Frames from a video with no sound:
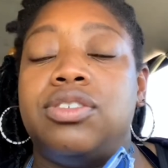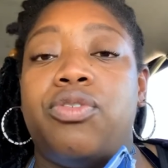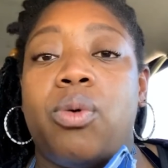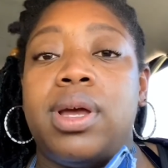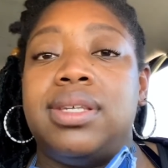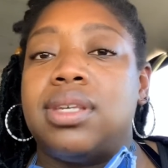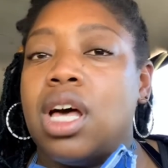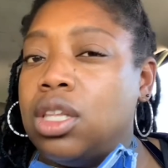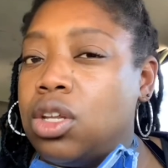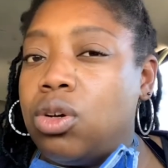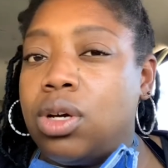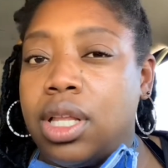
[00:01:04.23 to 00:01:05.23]
voice a
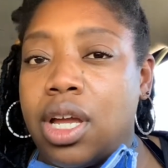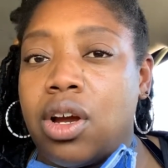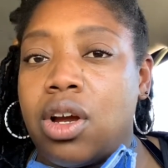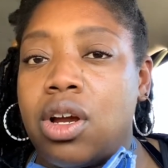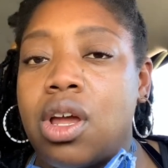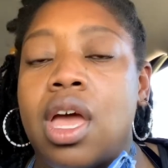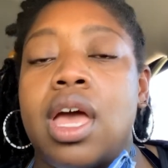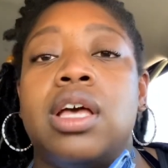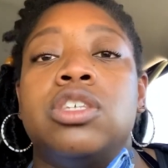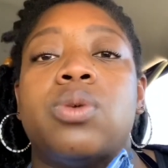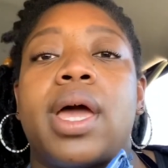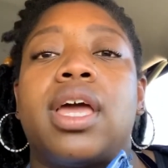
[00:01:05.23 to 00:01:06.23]
little clearer,
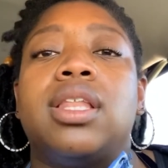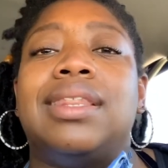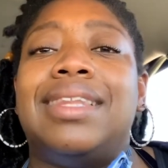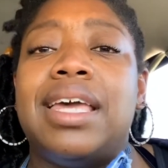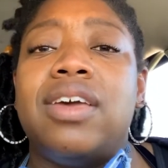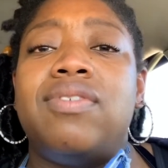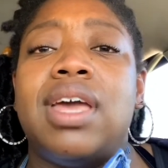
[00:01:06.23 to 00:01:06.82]
so I can live